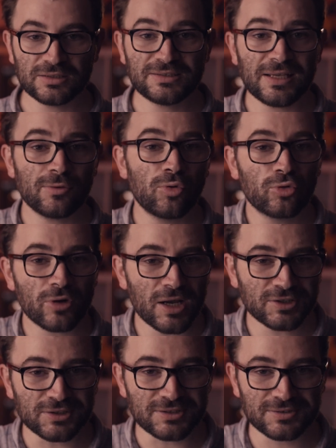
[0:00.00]
seeing who
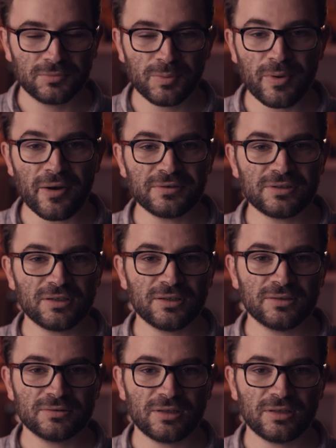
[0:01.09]
crashes. Apparently